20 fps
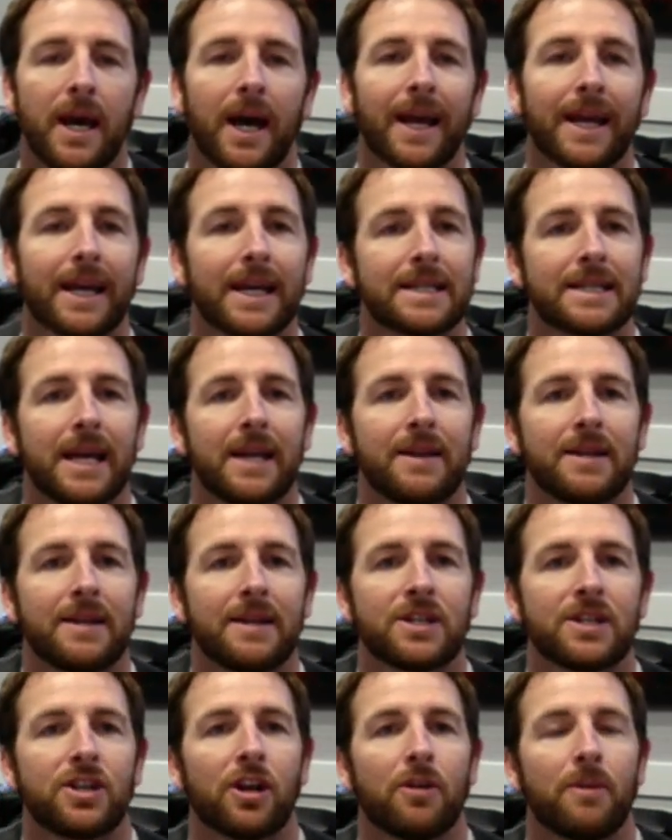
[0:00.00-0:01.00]
Like I said,
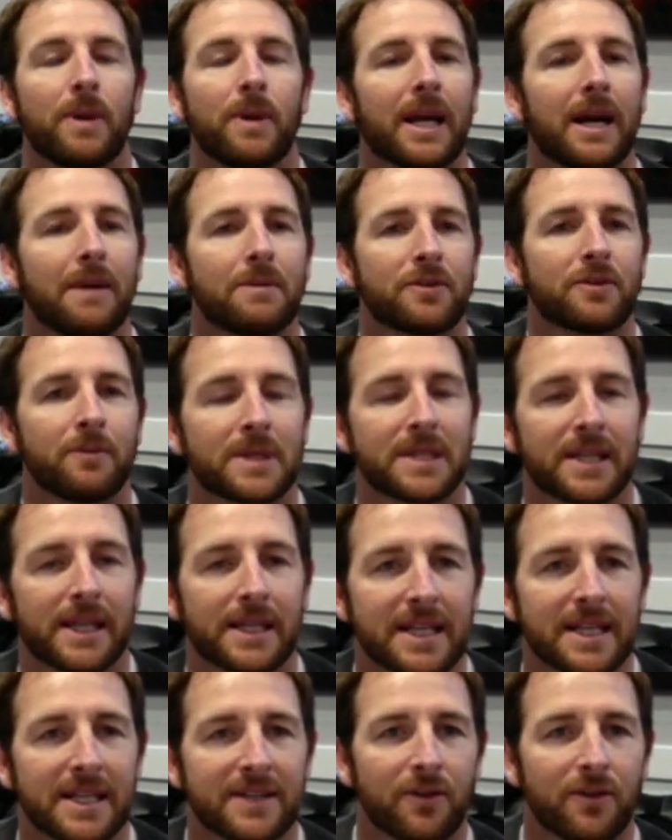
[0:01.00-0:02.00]
this gentleman comes from a
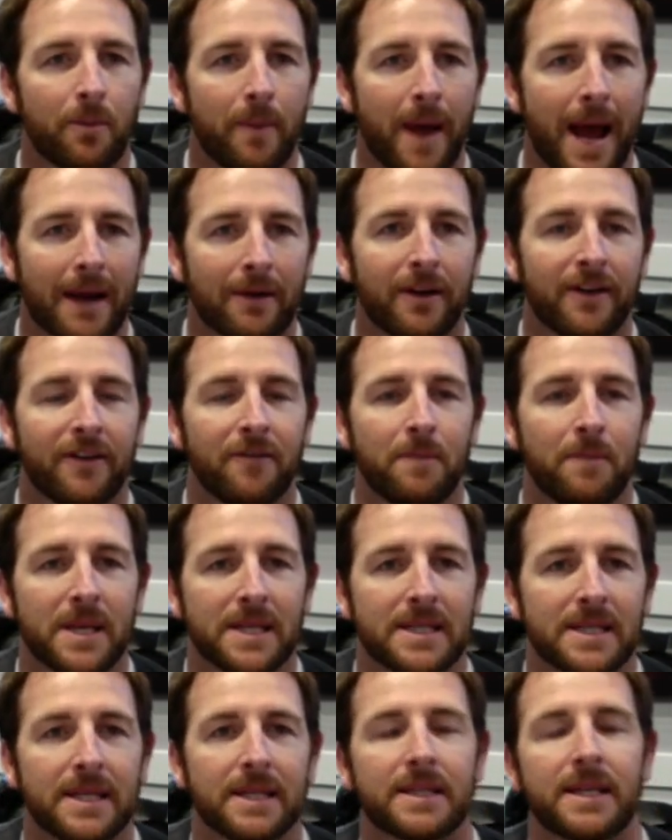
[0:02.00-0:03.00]
successful background in
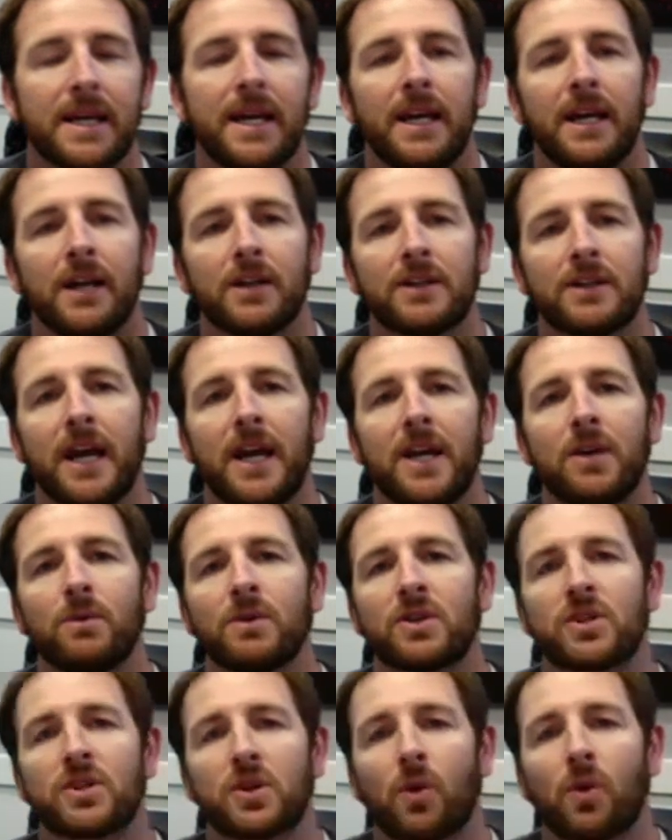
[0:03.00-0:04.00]
business. He'll tell
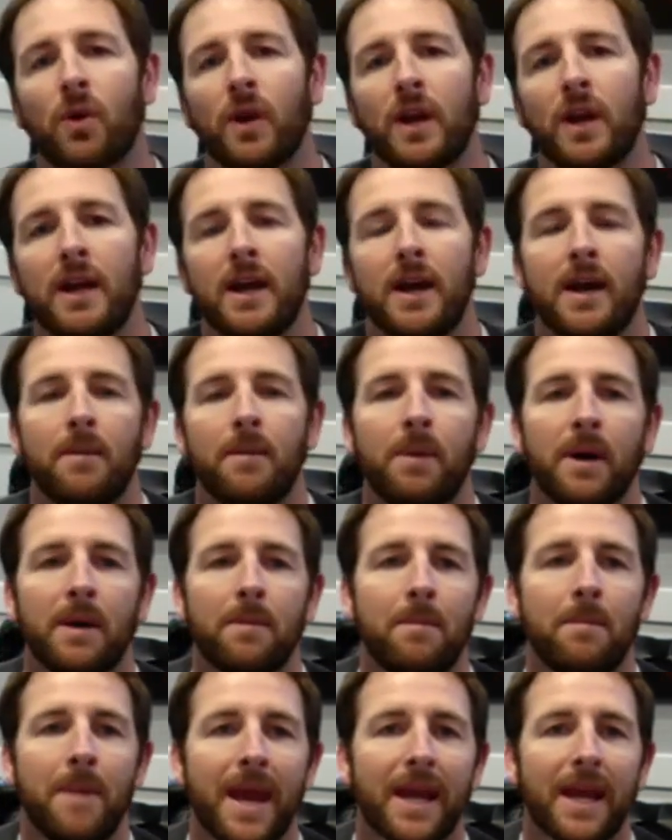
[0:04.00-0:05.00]
you a story,
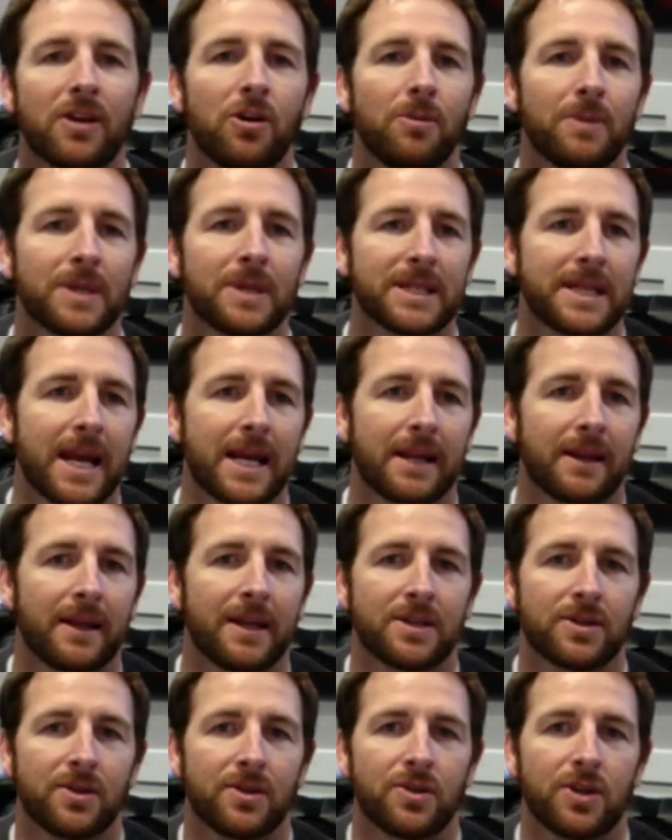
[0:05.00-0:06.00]
but make no mistake,
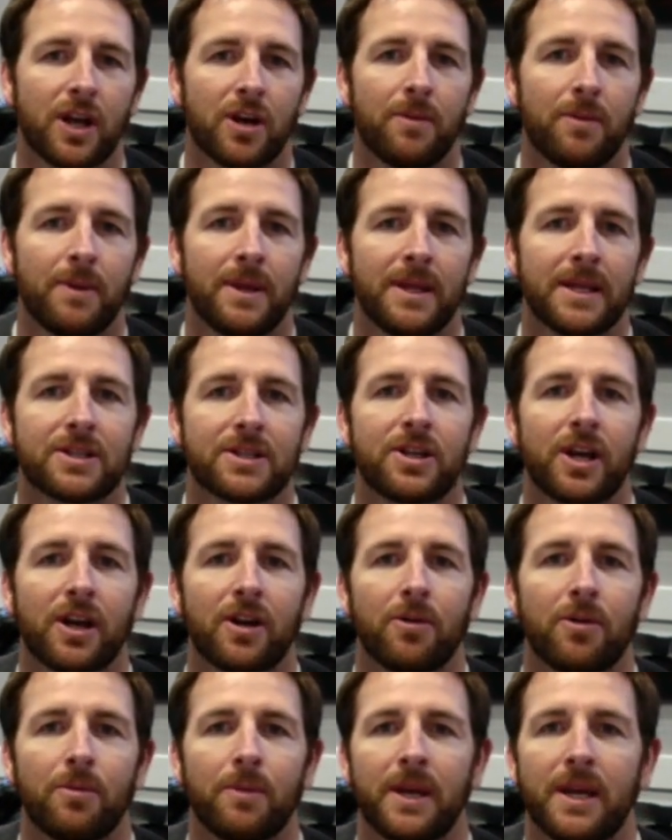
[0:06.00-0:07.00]
ladies and gentlemen, this
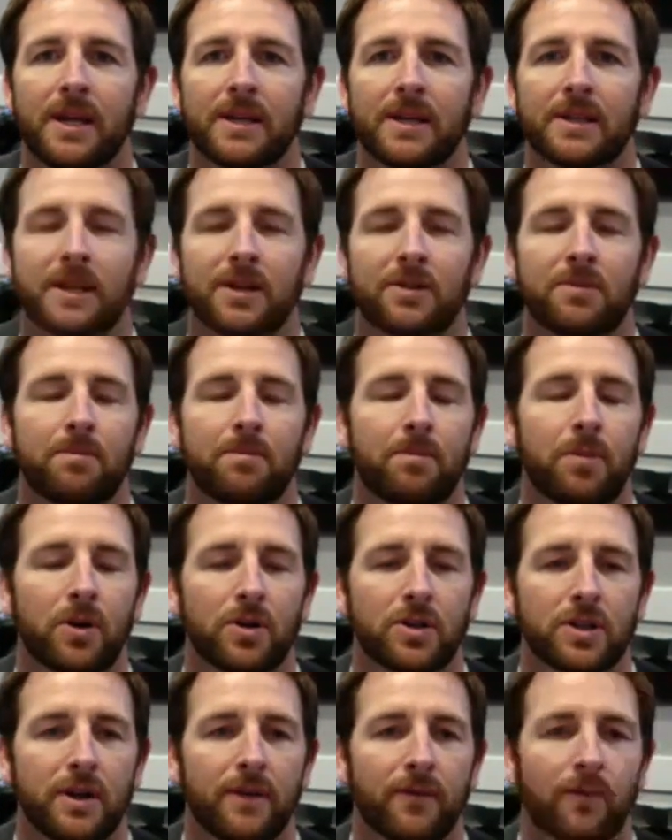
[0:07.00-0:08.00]
gentleman is a
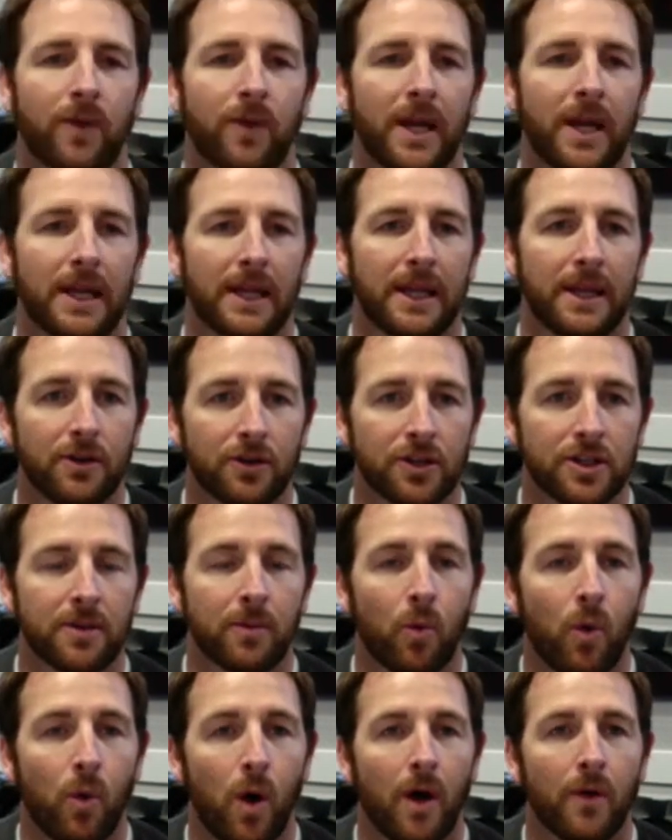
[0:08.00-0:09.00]
person of great
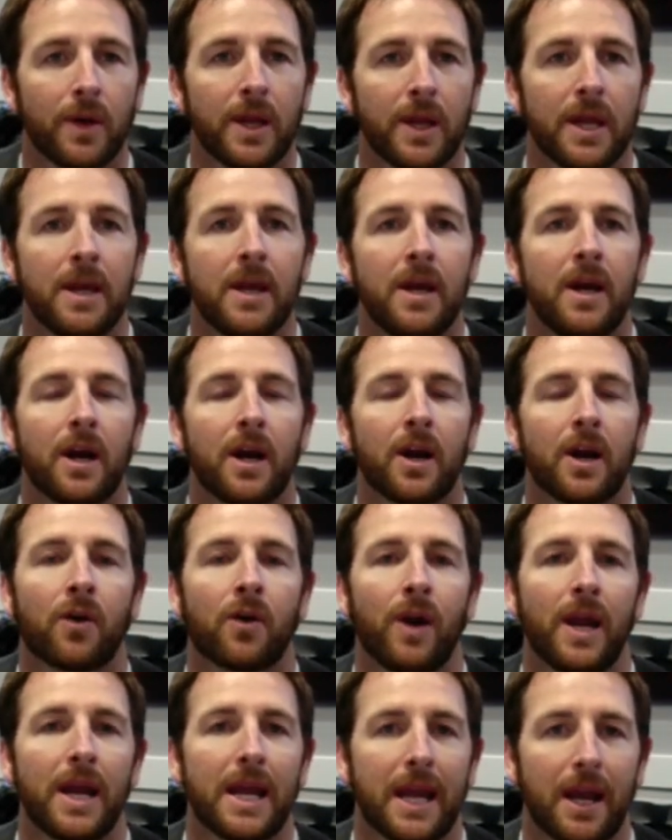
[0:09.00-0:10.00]
leadership quality,
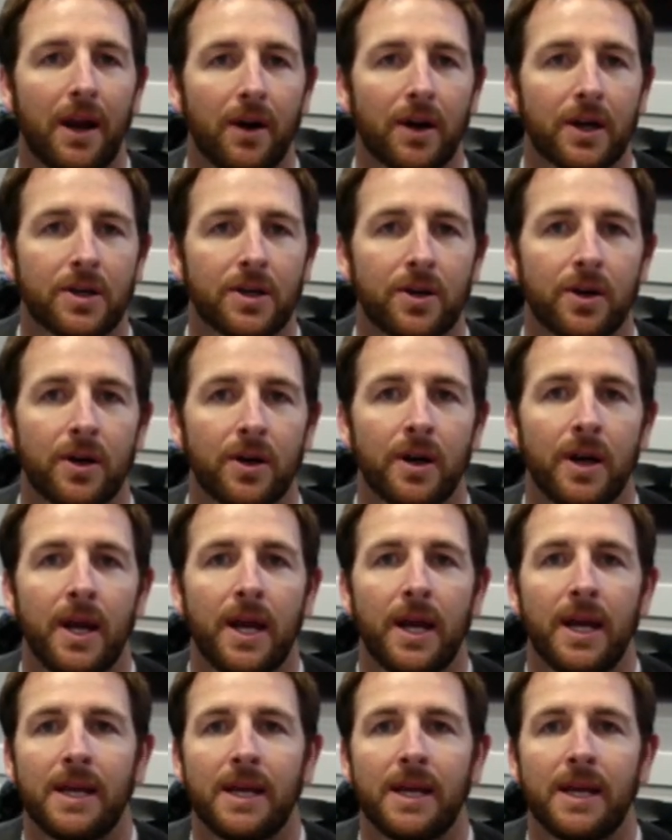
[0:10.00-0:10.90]
great character.